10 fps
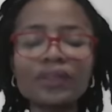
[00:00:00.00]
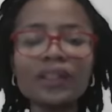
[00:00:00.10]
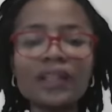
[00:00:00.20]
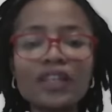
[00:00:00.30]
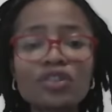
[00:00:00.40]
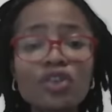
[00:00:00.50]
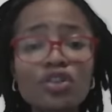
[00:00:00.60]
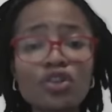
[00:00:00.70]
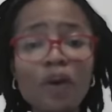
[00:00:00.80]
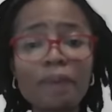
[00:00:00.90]
Let's not
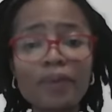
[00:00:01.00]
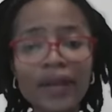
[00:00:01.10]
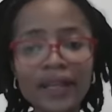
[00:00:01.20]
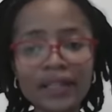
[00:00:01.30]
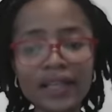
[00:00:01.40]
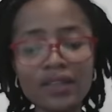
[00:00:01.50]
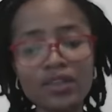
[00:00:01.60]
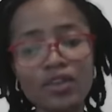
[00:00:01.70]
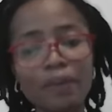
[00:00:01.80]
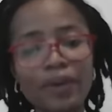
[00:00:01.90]
stop praying. Let's not
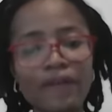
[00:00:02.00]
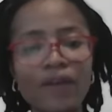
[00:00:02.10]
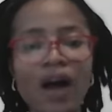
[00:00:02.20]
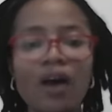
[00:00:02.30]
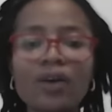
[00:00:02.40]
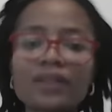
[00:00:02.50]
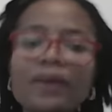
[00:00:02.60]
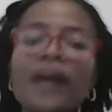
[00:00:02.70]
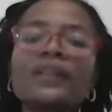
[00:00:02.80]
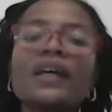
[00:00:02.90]
stop praying for our
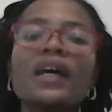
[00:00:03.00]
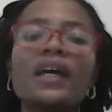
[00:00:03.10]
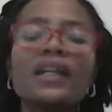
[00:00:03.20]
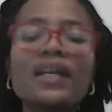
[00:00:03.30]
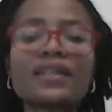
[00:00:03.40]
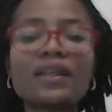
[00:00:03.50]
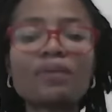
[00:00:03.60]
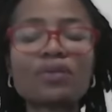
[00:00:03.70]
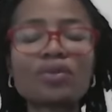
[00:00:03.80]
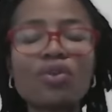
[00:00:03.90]
husband. Let's
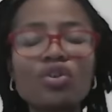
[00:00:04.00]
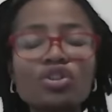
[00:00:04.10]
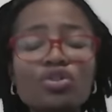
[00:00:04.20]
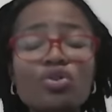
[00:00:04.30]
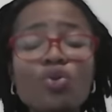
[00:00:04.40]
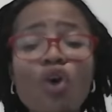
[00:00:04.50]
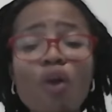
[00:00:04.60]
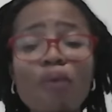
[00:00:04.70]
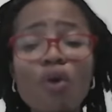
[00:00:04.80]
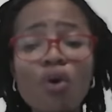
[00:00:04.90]
keep continue to
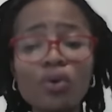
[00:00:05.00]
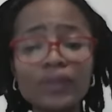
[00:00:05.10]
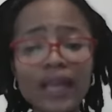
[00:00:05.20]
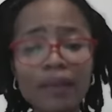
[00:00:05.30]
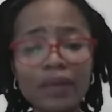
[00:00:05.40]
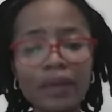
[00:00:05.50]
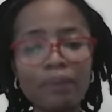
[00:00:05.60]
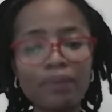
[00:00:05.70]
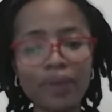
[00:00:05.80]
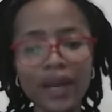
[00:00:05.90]
uphold them
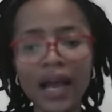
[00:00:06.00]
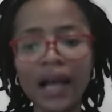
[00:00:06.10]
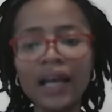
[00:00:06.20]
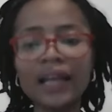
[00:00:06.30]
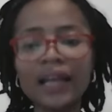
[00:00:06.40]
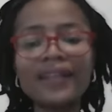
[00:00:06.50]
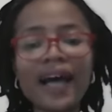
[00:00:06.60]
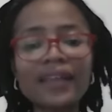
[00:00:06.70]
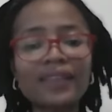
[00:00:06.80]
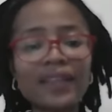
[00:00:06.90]
in prayer.
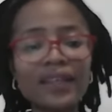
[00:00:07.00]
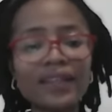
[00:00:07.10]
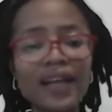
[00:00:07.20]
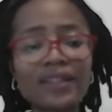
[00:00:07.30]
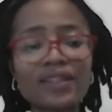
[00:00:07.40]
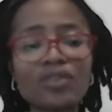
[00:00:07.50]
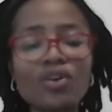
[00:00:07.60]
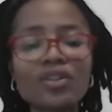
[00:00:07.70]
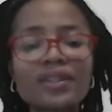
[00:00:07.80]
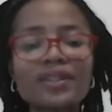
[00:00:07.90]
That thing that is
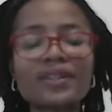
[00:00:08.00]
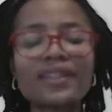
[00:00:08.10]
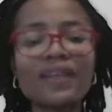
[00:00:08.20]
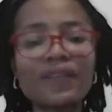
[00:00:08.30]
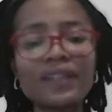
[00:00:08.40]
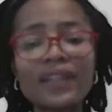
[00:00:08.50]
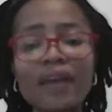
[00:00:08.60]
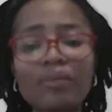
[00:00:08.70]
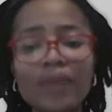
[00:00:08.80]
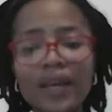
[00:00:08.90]
not giving
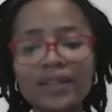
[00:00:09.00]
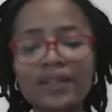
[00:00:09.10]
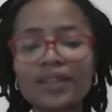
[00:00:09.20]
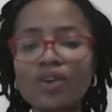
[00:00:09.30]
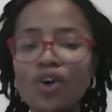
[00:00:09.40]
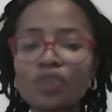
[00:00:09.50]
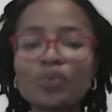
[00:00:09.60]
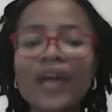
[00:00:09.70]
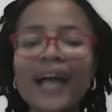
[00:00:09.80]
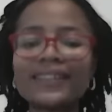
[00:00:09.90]
them rest, God
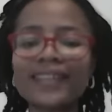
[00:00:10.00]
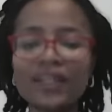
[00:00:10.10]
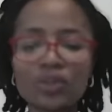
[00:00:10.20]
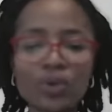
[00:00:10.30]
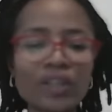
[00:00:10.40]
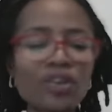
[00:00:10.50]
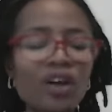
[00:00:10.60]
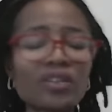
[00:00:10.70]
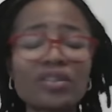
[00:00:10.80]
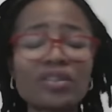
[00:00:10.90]
will attend to it.
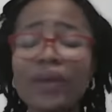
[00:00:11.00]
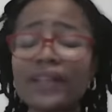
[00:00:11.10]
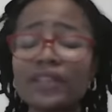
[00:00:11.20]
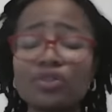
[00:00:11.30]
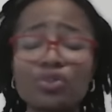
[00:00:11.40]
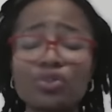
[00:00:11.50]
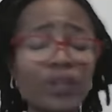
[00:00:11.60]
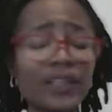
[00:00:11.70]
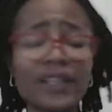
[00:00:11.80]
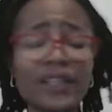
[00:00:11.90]
God is already
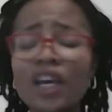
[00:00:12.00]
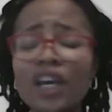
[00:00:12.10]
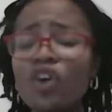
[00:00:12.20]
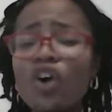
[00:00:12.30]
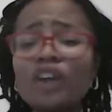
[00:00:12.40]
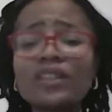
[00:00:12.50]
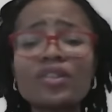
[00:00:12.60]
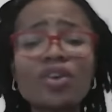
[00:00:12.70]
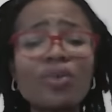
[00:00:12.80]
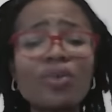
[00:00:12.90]
doing it. God
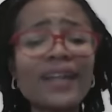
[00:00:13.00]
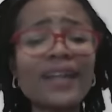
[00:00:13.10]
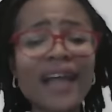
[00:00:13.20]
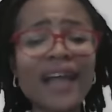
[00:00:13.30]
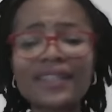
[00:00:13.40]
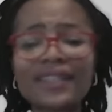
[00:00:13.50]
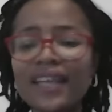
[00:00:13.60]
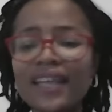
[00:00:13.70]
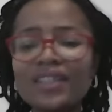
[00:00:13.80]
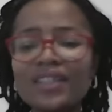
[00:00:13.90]
is already
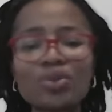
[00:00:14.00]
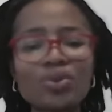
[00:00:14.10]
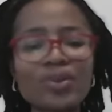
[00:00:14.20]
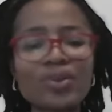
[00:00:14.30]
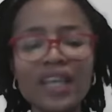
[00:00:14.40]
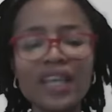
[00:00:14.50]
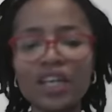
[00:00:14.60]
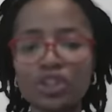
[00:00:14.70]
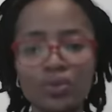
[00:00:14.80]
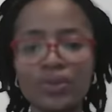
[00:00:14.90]
attending to those
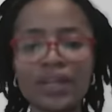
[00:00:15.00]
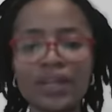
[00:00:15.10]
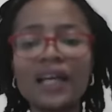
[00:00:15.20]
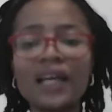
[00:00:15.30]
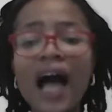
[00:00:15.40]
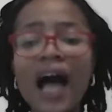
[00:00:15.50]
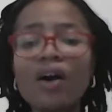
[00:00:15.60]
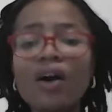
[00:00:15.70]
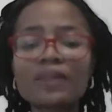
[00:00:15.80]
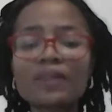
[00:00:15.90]
issues. Our
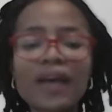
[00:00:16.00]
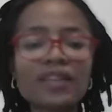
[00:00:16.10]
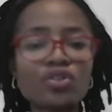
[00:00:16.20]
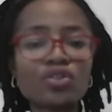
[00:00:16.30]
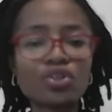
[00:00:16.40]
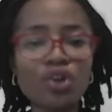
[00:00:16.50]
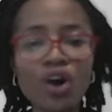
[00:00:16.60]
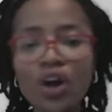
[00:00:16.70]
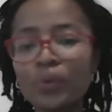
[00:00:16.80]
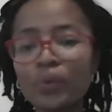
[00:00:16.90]
husband's
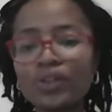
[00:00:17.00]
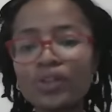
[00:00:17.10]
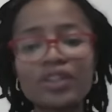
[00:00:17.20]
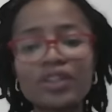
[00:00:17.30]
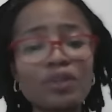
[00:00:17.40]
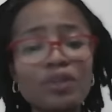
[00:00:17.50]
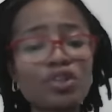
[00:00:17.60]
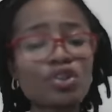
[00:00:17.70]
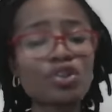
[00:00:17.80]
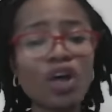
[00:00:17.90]
joy will not be
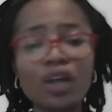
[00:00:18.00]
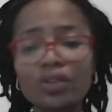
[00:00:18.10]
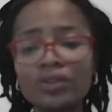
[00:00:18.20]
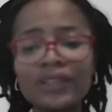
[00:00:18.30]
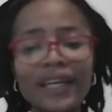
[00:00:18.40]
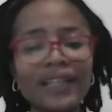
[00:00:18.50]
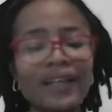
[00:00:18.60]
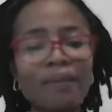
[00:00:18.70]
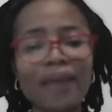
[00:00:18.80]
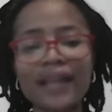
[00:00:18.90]
stolen in
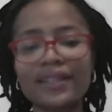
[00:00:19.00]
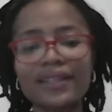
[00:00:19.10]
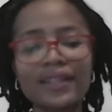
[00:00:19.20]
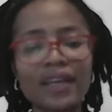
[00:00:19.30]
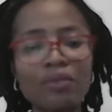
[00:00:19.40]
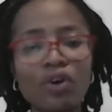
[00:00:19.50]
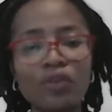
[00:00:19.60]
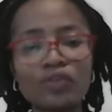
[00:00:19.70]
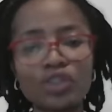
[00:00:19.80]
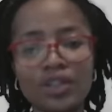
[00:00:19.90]
the mighty name
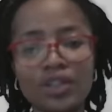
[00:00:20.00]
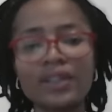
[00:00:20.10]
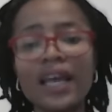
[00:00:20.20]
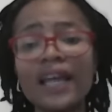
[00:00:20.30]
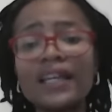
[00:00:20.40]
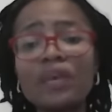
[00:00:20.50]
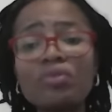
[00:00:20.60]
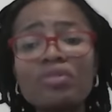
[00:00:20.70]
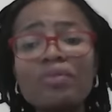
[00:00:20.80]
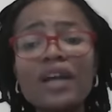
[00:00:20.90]
of Jesus. They will
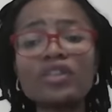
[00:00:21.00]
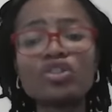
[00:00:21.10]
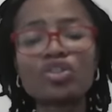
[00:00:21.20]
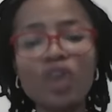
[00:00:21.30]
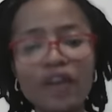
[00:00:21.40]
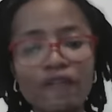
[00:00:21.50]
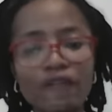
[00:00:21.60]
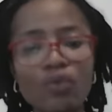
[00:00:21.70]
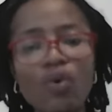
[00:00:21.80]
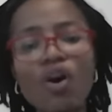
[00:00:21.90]
remain
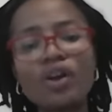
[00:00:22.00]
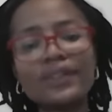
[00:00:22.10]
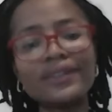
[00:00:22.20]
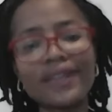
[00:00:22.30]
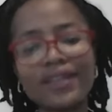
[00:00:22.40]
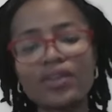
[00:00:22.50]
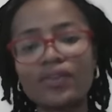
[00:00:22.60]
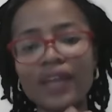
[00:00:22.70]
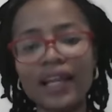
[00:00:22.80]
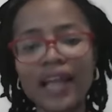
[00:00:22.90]
joyful all the days of
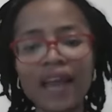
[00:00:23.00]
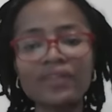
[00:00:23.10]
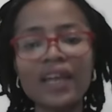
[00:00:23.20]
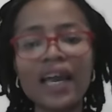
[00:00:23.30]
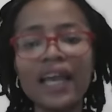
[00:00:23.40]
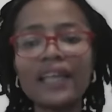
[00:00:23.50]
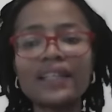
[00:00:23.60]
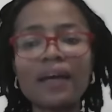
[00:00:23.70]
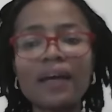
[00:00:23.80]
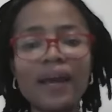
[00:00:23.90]
their lives in
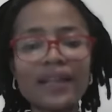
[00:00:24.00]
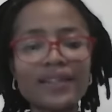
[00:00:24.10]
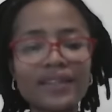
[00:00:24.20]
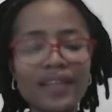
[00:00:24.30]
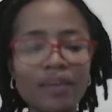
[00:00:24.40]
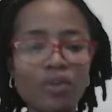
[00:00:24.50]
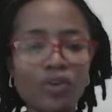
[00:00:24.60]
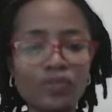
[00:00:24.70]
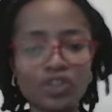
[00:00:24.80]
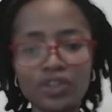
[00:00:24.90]
the mighty name
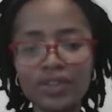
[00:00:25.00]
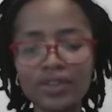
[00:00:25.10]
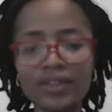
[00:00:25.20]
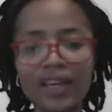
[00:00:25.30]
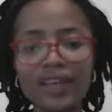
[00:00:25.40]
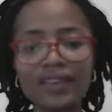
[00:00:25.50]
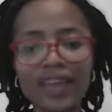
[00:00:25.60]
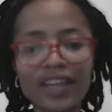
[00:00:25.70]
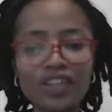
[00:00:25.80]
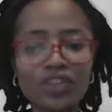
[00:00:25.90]
of Jesus.
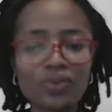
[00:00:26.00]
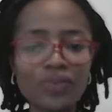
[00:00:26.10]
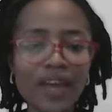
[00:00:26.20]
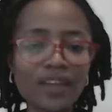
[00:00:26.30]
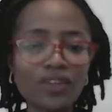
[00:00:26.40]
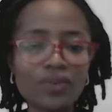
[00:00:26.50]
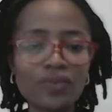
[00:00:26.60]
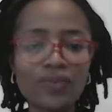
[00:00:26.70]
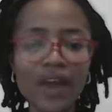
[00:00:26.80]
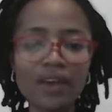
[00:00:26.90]
Thank you. Thank you
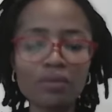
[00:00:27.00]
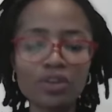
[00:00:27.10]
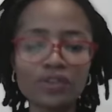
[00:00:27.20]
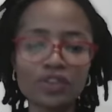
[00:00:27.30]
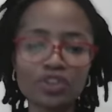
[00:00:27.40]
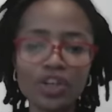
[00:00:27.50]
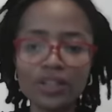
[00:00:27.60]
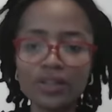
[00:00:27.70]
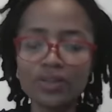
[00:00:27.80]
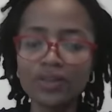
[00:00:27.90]
very much for
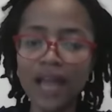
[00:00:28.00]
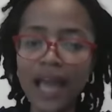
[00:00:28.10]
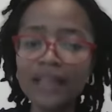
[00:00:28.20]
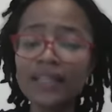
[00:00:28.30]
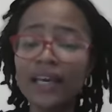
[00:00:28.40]
joining tonight.